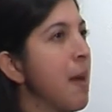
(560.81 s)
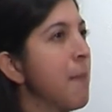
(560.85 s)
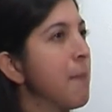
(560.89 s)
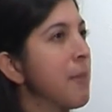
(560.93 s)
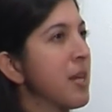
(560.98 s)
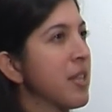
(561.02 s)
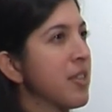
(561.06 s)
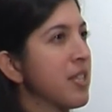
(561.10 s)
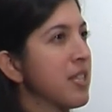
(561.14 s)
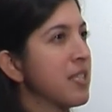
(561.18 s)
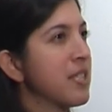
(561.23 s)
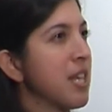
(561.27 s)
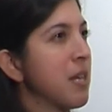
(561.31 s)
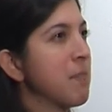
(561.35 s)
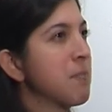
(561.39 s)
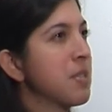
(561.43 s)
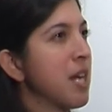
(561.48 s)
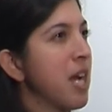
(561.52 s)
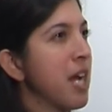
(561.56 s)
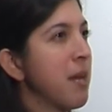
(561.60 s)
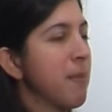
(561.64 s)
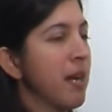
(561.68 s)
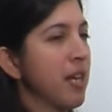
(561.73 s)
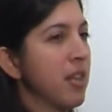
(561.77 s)
But at the same
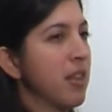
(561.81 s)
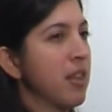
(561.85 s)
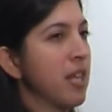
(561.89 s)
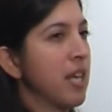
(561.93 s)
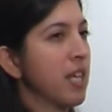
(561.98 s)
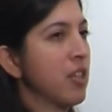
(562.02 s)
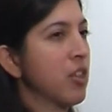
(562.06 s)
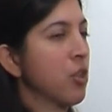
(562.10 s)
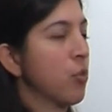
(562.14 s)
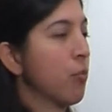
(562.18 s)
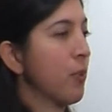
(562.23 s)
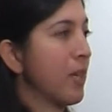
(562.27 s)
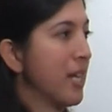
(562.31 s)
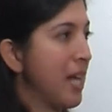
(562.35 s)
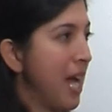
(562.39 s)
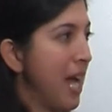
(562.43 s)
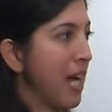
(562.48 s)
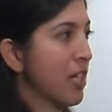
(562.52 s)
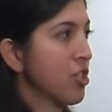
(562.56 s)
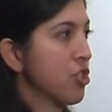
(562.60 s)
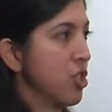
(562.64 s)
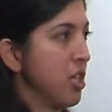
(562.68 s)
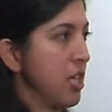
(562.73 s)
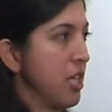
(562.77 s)
time, I think the
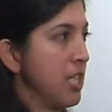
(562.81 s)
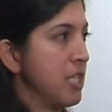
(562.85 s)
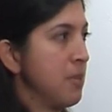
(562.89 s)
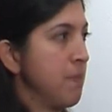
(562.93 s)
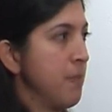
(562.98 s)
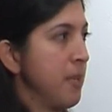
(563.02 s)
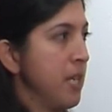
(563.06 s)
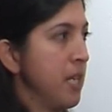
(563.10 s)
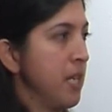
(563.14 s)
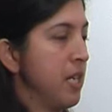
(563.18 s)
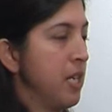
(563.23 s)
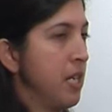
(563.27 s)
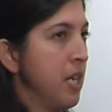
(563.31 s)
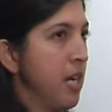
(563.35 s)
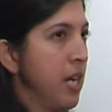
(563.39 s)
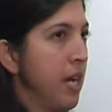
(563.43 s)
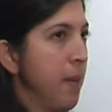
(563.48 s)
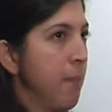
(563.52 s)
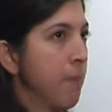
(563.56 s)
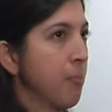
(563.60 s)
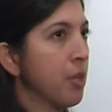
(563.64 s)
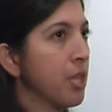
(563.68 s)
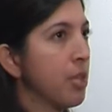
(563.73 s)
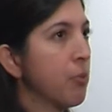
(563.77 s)
reaction has been
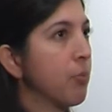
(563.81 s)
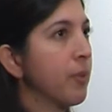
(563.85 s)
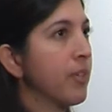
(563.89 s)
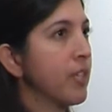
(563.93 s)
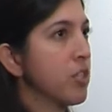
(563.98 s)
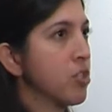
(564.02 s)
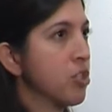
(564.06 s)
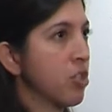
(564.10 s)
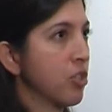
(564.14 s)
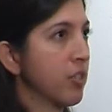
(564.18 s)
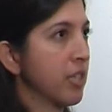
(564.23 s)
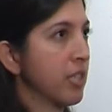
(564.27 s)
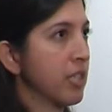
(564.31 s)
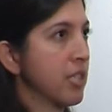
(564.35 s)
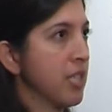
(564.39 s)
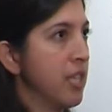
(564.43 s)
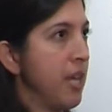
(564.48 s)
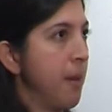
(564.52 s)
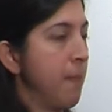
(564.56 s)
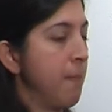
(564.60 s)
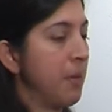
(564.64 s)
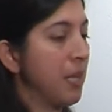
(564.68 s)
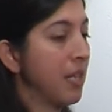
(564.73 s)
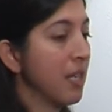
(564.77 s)
pretty reassuring to
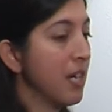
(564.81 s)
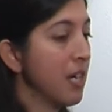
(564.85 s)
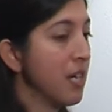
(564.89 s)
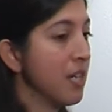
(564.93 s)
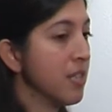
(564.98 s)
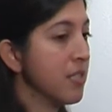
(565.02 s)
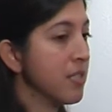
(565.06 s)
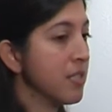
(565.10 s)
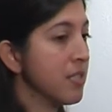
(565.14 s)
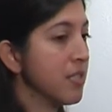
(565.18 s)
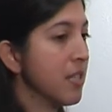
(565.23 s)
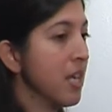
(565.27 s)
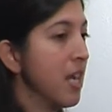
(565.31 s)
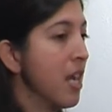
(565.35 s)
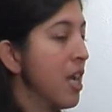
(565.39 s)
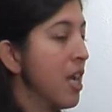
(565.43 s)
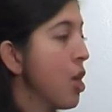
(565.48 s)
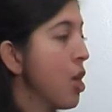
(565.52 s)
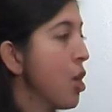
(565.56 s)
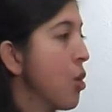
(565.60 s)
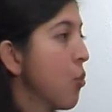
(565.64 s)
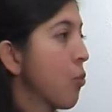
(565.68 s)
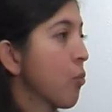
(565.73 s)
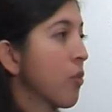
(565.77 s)
them, because
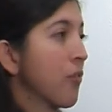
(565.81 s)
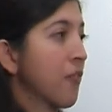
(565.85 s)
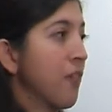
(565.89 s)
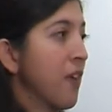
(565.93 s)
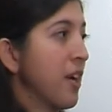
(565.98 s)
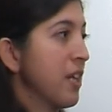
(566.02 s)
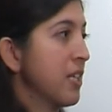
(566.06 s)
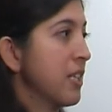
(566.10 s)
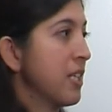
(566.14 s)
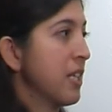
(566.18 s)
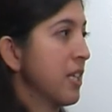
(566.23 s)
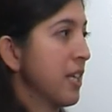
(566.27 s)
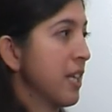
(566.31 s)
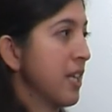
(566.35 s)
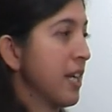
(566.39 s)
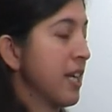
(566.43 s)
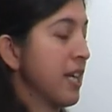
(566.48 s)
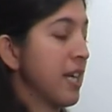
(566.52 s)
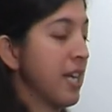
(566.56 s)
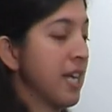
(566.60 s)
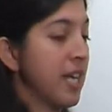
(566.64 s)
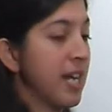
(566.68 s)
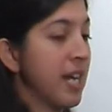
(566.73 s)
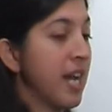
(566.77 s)
we're finding,
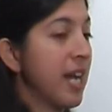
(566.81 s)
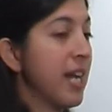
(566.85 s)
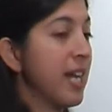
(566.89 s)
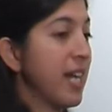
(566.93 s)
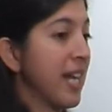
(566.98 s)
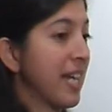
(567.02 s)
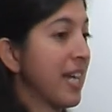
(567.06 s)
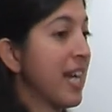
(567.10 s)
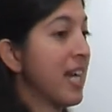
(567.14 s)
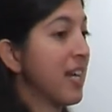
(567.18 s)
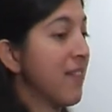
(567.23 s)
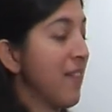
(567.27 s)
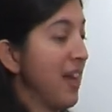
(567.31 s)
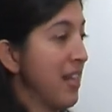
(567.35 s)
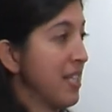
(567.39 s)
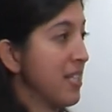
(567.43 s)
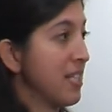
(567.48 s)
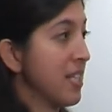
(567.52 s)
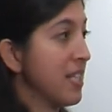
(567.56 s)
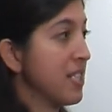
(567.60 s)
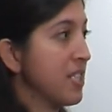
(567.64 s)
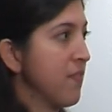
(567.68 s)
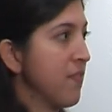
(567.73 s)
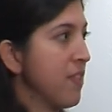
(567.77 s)
and I kind of had a
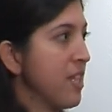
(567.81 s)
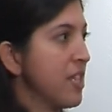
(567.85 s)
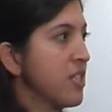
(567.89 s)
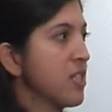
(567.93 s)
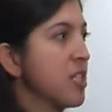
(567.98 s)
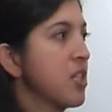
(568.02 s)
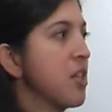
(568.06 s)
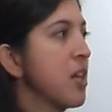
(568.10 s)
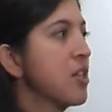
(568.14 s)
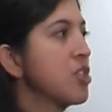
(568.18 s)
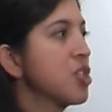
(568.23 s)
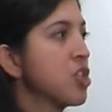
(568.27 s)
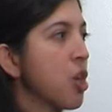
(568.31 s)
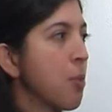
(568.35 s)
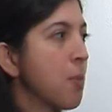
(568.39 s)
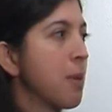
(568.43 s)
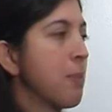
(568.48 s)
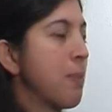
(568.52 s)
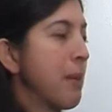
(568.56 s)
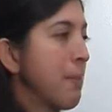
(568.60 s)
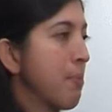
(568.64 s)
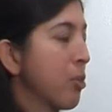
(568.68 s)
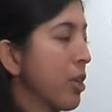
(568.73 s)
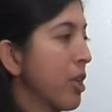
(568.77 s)
sense of this, so many
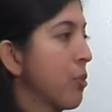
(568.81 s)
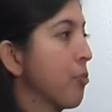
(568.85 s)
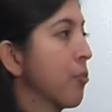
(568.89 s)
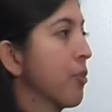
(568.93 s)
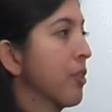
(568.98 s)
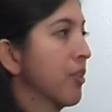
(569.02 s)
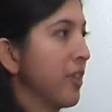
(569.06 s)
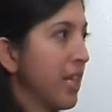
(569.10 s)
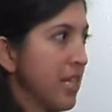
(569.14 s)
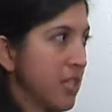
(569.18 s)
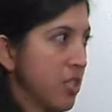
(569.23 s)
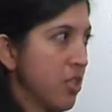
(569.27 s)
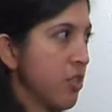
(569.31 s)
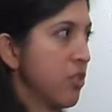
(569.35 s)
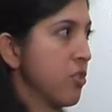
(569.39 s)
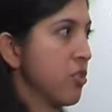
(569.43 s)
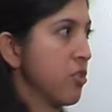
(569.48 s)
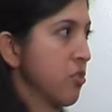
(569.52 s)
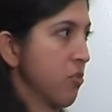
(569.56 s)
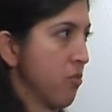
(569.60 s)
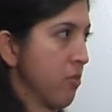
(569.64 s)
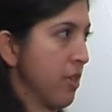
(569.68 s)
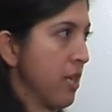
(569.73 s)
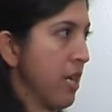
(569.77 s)
people can relate to the
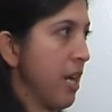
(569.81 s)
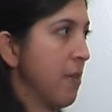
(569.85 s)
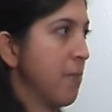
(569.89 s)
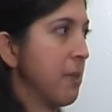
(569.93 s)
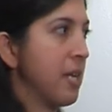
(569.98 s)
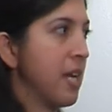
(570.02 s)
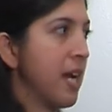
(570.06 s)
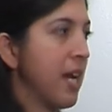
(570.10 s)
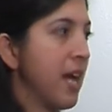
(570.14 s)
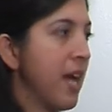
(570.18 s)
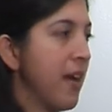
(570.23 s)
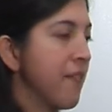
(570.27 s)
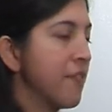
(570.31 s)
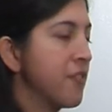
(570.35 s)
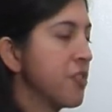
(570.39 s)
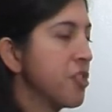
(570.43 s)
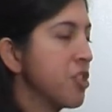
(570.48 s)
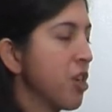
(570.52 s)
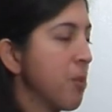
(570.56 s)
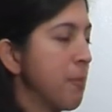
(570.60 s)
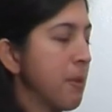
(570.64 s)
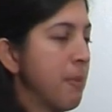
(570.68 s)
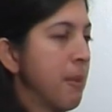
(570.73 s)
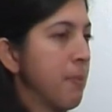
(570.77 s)
story. I mean, I have
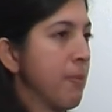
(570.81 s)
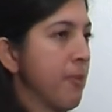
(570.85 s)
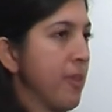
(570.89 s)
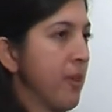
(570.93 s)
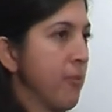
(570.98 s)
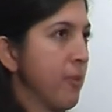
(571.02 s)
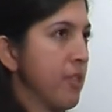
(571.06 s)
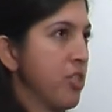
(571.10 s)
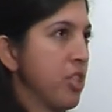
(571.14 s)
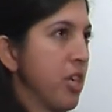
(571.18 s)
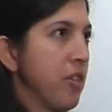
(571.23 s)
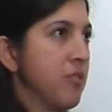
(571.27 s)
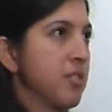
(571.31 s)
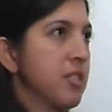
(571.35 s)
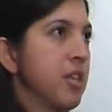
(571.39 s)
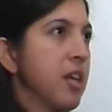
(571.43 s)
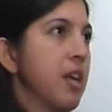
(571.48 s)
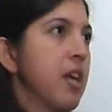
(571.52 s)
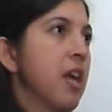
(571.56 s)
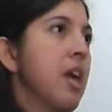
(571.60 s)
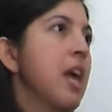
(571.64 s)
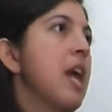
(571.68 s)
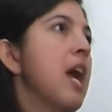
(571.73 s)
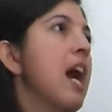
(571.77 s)
so many people that reach out and
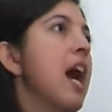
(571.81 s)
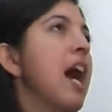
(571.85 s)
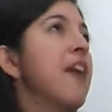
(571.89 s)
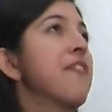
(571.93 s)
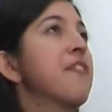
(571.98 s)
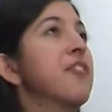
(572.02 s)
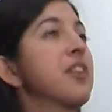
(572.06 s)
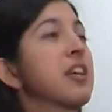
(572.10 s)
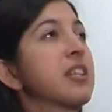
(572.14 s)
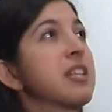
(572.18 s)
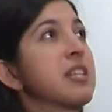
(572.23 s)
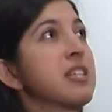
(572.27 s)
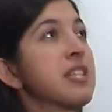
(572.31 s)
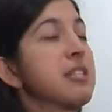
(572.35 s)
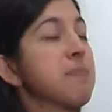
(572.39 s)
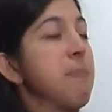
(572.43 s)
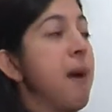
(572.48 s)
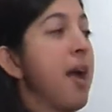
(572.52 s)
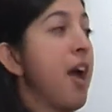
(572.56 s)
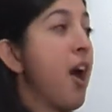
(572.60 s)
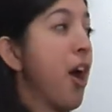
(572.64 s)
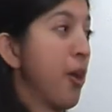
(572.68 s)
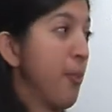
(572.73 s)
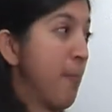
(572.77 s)
say, I feel like this is
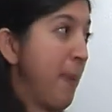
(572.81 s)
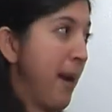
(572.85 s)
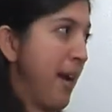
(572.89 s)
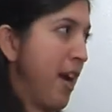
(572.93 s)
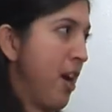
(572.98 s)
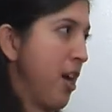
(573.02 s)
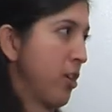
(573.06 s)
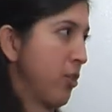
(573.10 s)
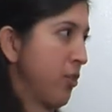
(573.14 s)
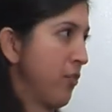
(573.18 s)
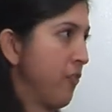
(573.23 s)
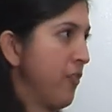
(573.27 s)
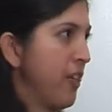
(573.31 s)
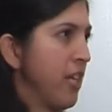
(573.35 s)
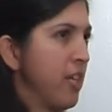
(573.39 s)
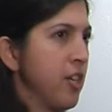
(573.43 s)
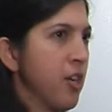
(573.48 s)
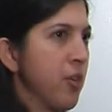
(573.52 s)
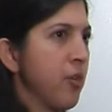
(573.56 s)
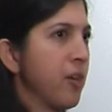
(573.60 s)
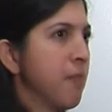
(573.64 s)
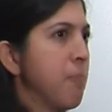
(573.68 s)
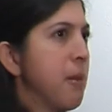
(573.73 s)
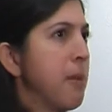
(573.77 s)
my autobiography. You
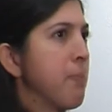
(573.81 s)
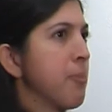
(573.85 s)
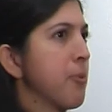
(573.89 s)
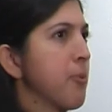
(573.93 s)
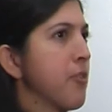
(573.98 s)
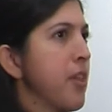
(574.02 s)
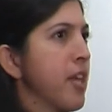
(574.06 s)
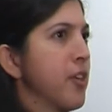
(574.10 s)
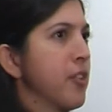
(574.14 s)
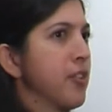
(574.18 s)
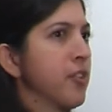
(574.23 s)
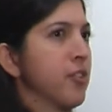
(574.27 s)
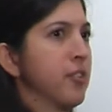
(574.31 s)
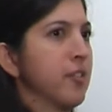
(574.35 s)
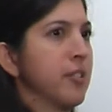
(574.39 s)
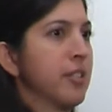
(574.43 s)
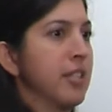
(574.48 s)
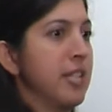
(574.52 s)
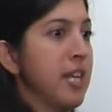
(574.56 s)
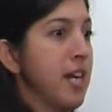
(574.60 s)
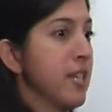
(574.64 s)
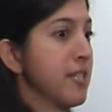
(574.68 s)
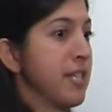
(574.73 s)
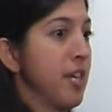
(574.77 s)
know, people that are
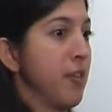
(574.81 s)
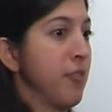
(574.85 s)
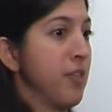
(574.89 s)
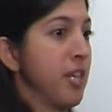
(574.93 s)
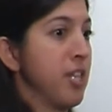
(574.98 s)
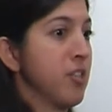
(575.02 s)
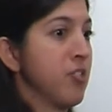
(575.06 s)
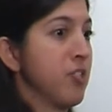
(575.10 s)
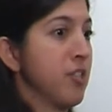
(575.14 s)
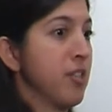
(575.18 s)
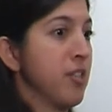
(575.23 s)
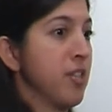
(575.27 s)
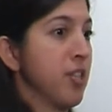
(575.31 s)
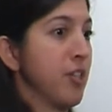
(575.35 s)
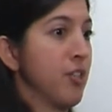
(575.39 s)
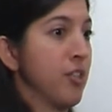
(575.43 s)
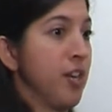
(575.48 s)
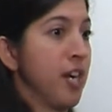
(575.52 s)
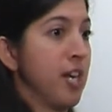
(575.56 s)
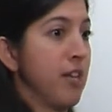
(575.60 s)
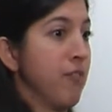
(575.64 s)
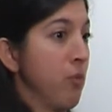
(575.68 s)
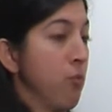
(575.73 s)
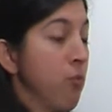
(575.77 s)
not South Asian, they're
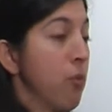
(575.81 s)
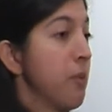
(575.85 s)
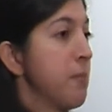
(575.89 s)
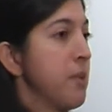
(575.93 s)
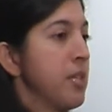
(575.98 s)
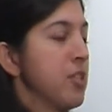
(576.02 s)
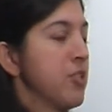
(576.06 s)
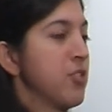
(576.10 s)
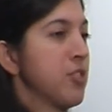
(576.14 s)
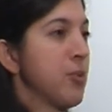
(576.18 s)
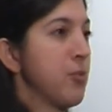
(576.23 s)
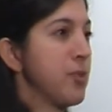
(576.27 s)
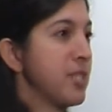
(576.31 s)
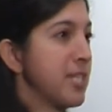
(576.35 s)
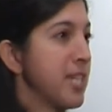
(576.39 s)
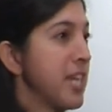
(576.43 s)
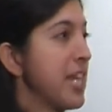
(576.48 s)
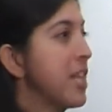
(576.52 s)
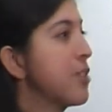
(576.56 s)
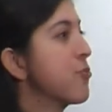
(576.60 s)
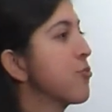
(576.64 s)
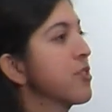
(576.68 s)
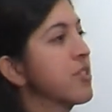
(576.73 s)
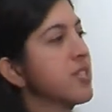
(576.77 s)
not even women. So it's
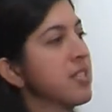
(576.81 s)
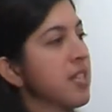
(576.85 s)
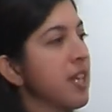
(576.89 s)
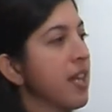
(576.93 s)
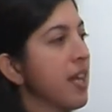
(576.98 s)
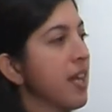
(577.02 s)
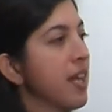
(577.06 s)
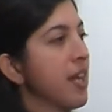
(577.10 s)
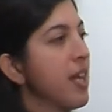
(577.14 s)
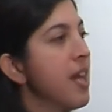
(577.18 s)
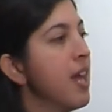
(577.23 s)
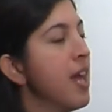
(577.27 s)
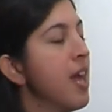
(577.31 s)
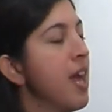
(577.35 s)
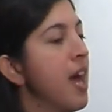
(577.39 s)
interesting.